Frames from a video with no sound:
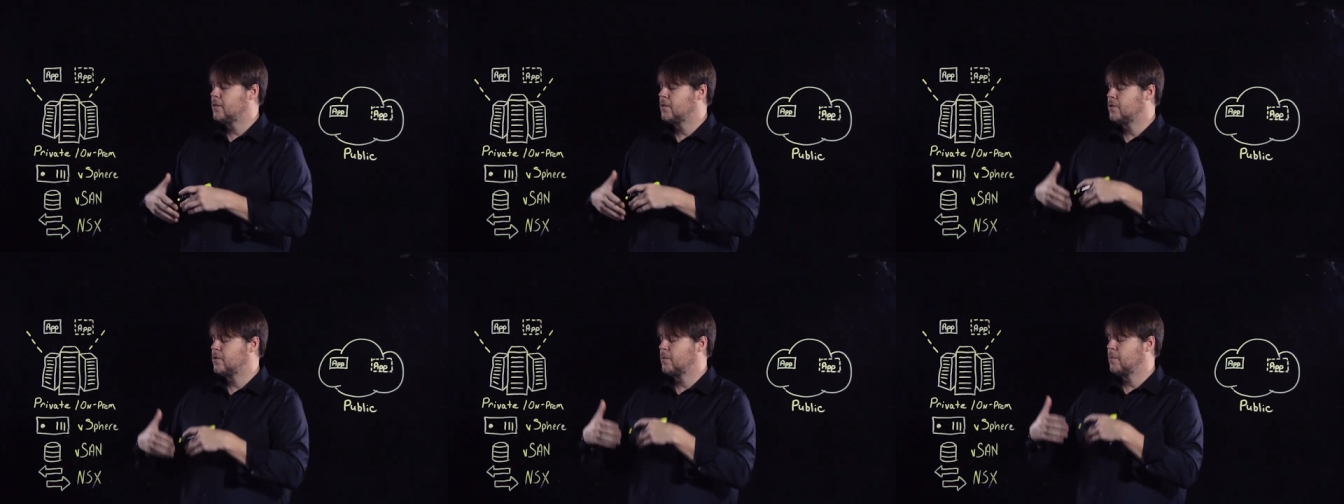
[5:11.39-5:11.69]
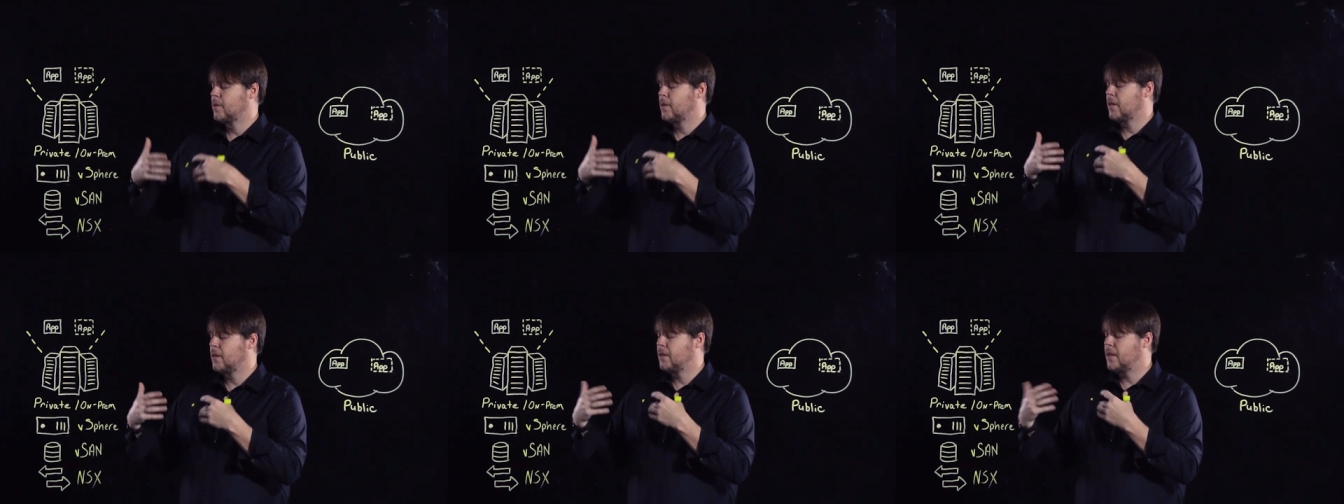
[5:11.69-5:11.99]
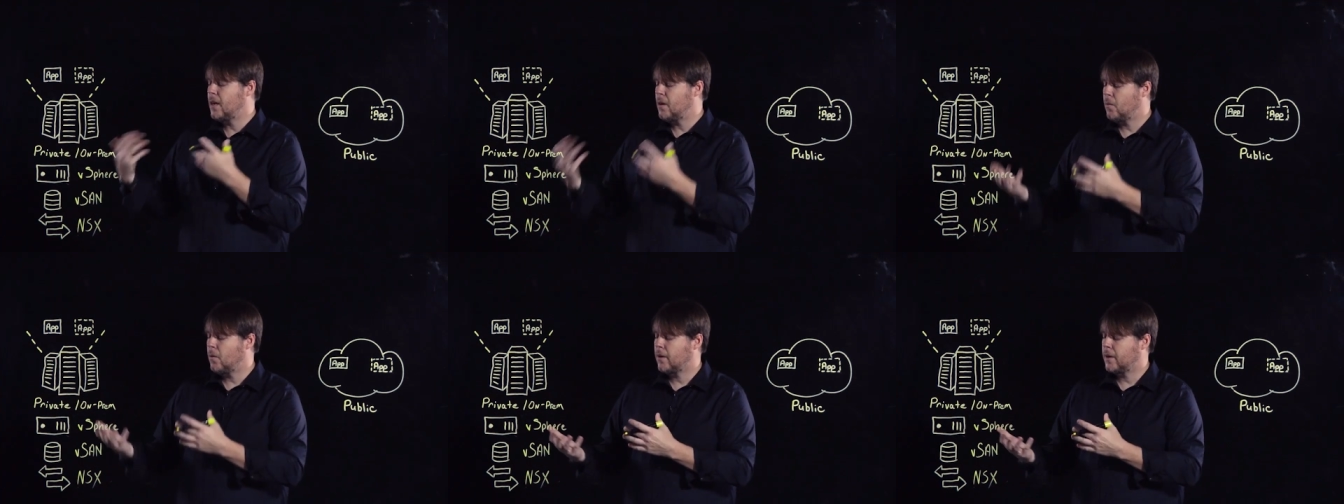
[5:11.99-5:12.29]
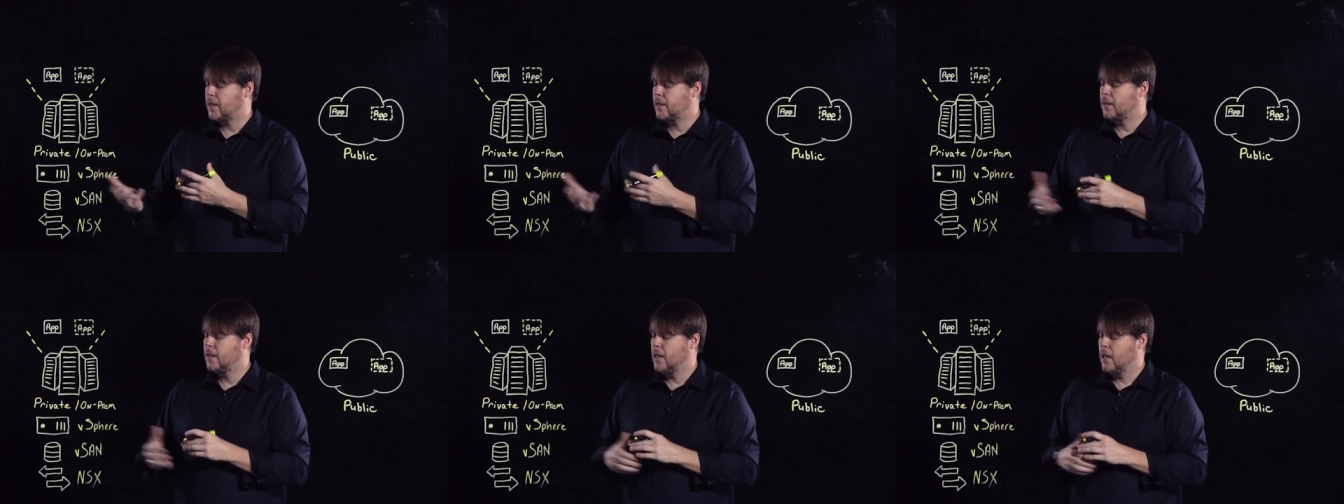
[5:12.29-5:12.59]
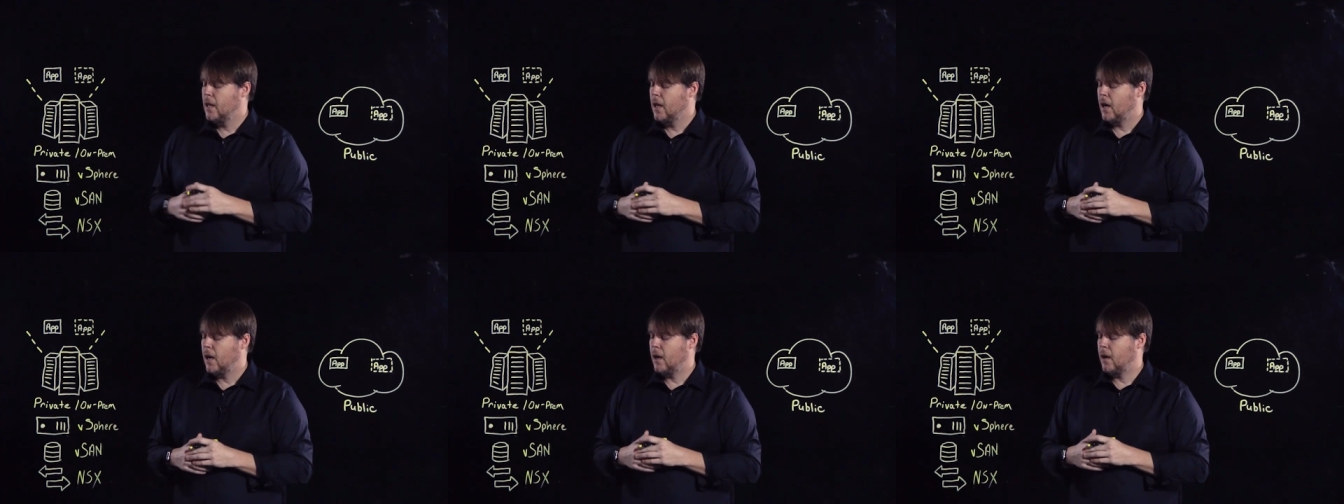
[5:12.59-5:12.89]
distributed networking,
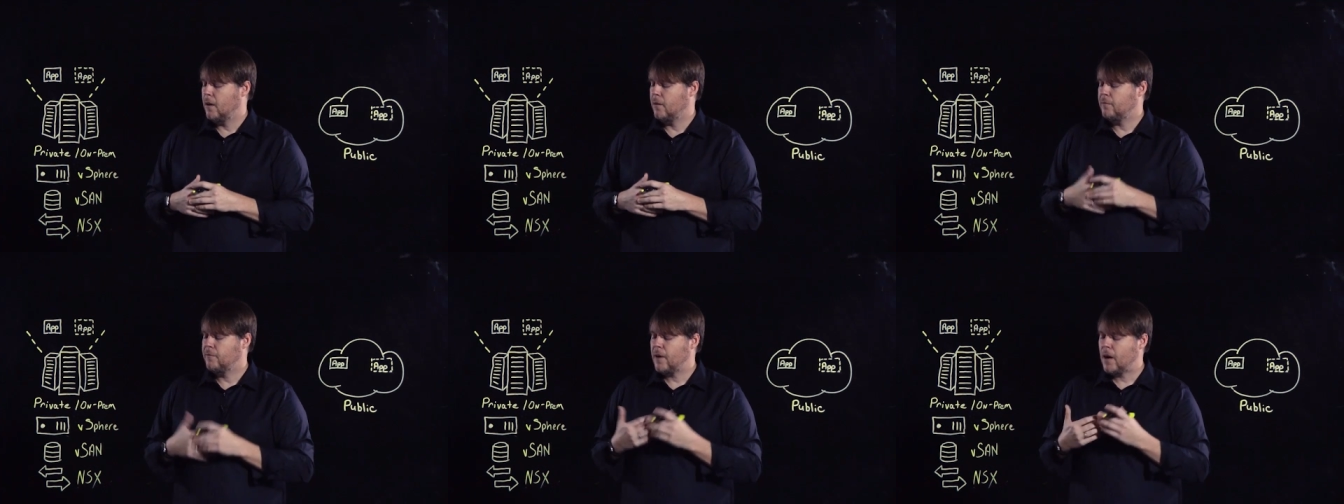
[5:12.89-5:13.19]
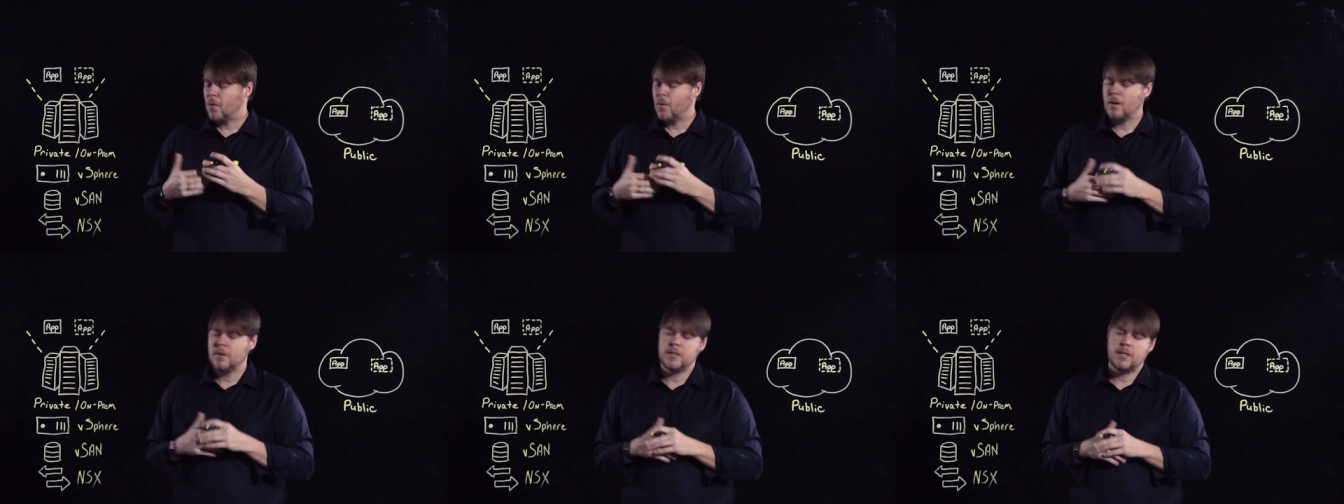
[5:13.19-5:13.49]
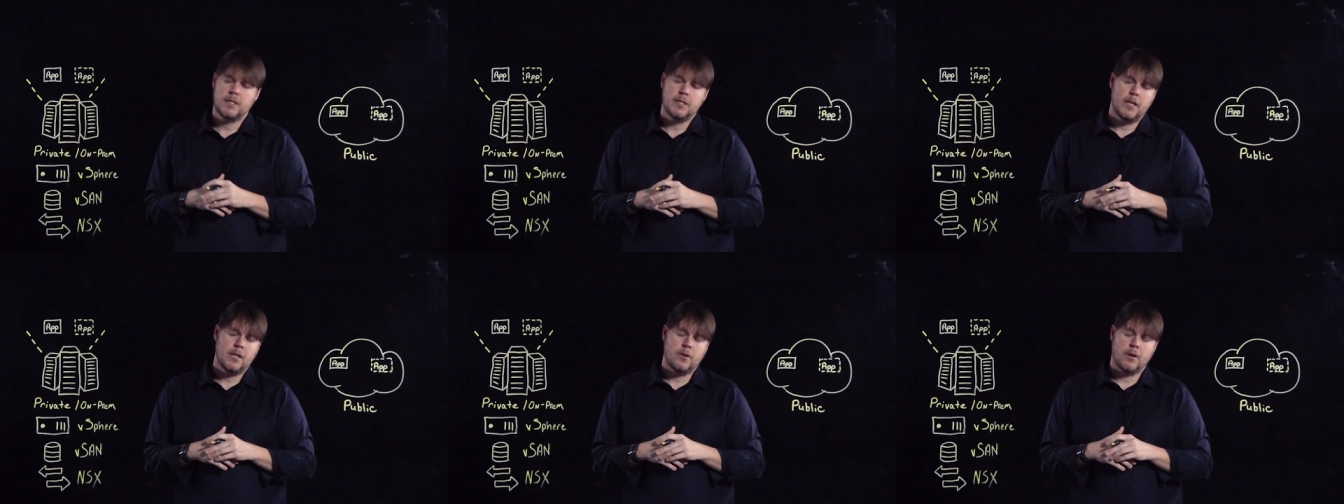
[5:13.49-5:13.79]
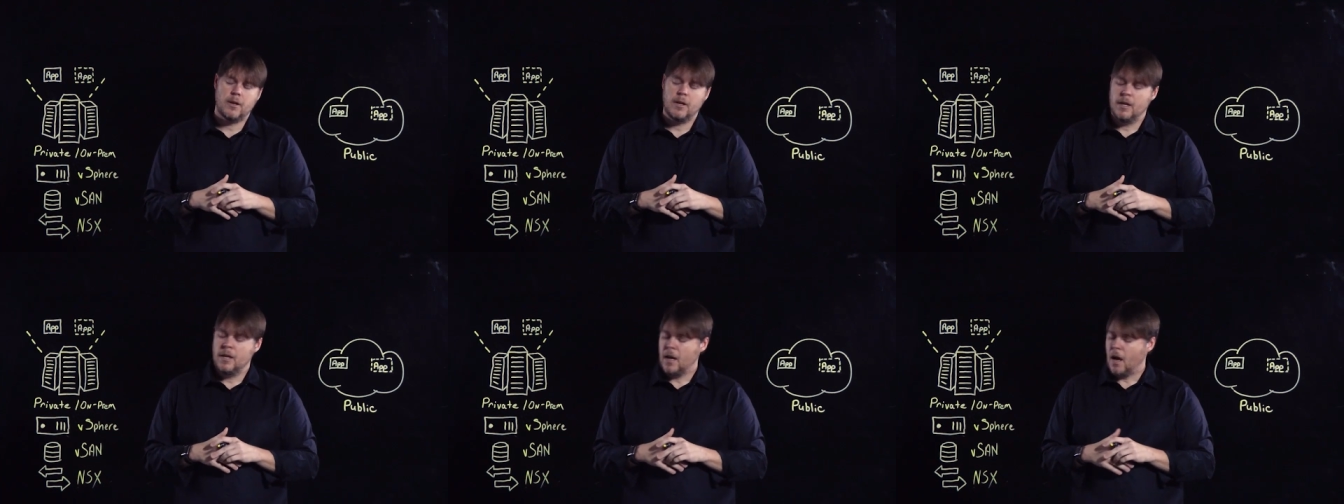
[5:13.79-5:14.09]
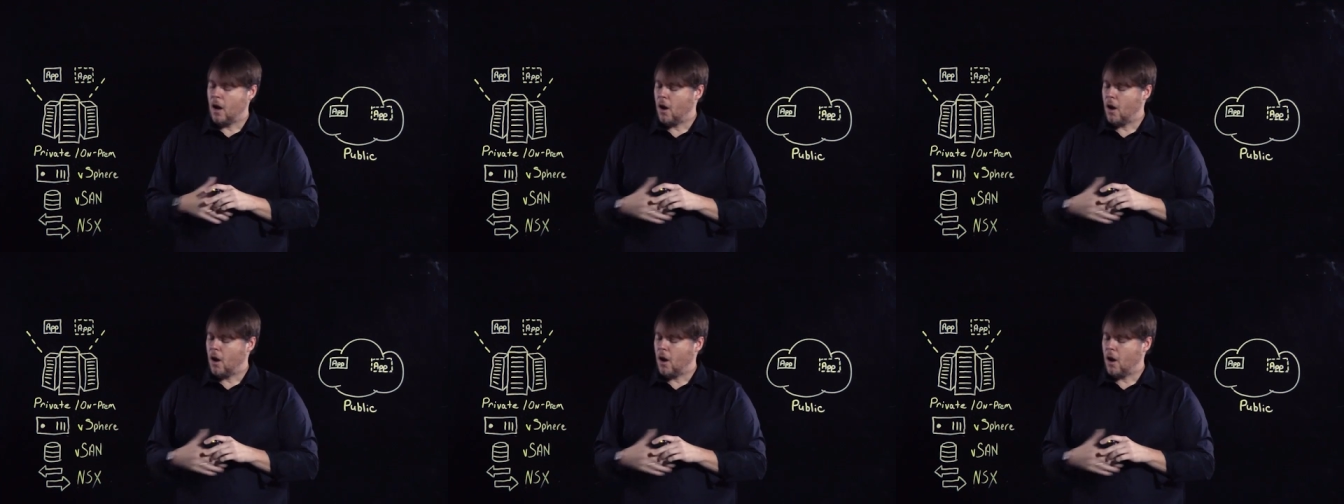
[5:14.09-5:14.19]
firewalls, etc.